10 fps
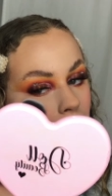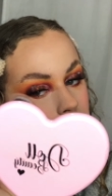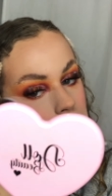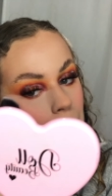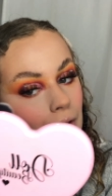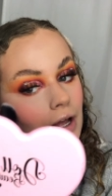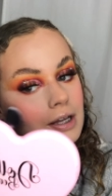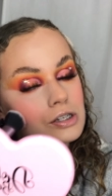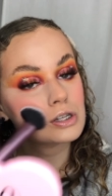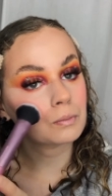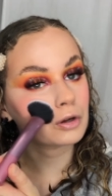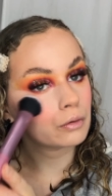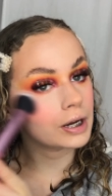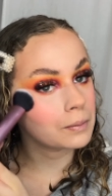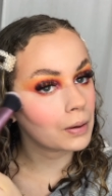just applying some
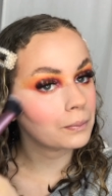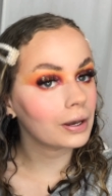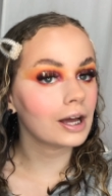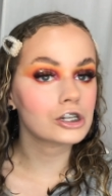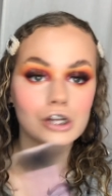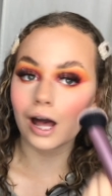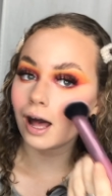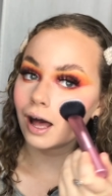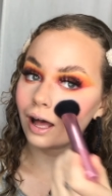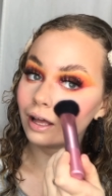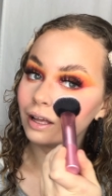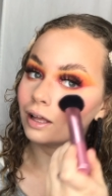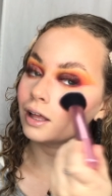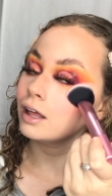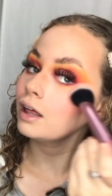cream blusher
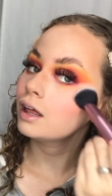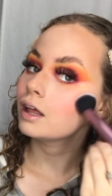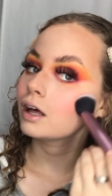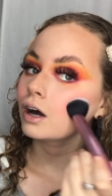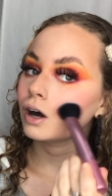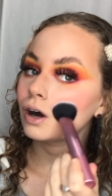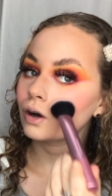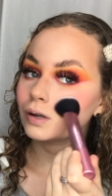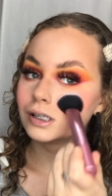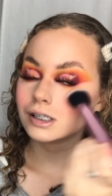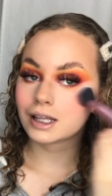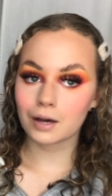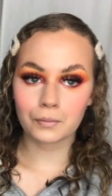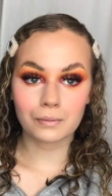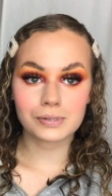honestly am
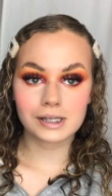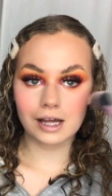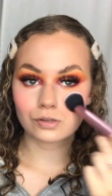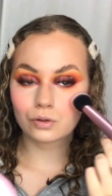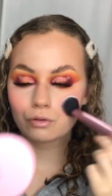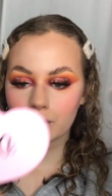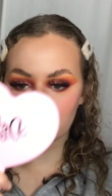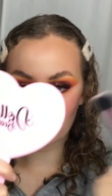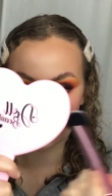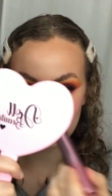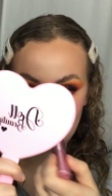obsessed with cream blusher. I